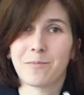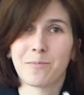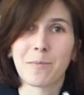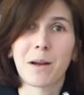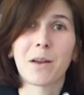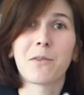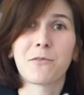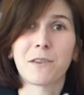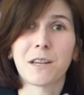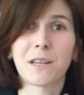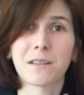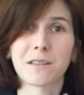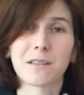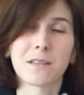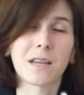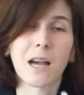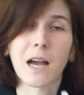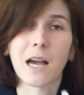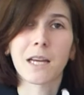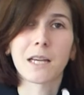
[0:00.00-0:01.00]
my
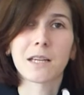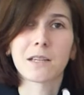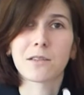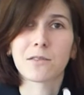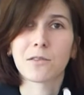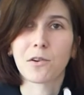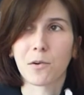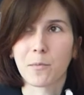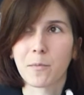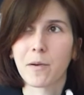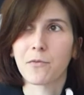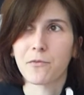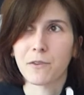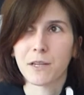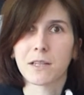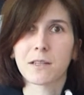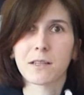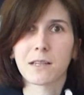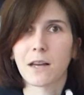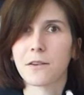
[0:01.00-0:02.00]
vegan diet or my
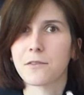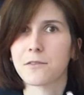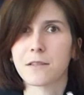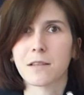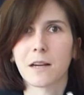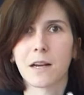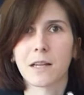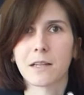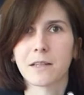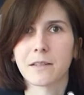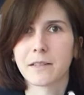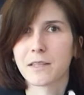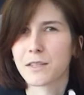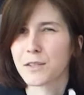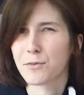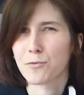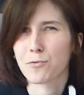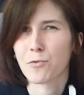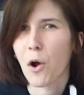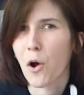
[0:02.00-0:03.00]
vegan lifestyle
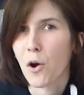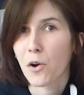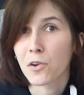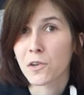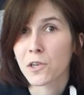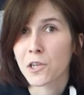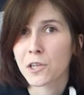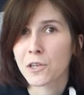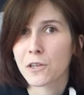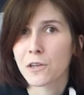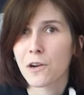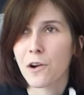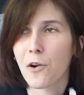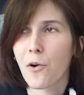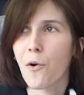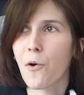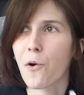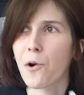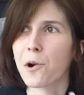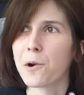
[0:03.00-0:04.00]
is wrong
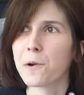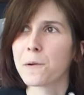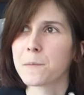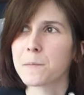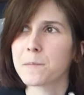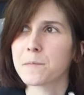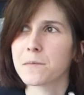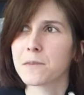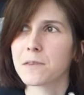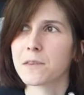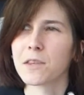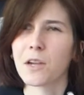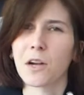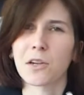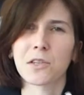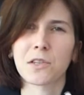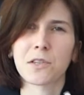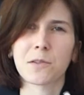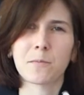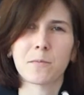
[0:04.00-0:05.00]
or
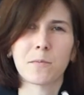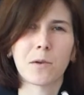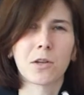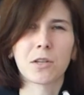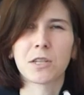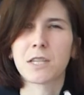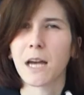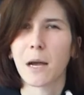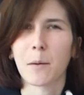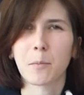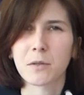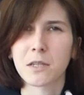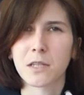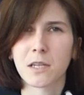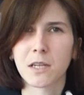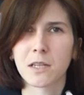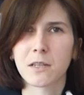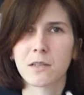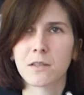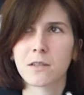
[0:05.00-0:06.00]
not
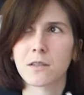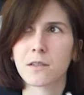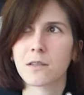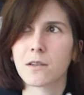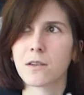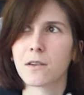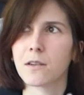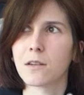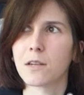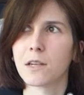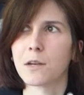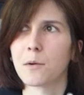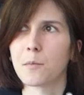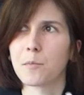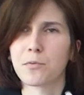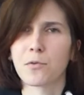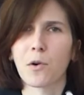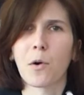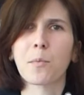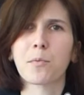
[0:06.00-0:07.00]
adapted,
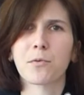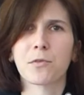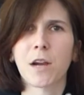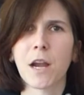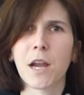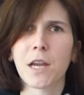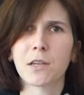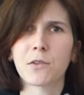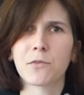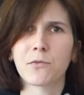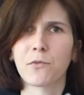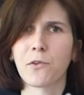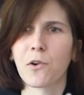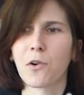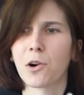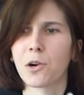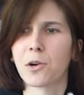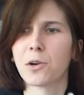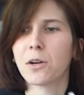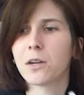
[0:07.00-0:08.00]
inappropriate
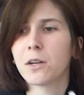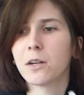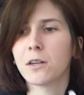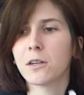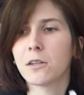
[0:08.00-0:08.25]
for,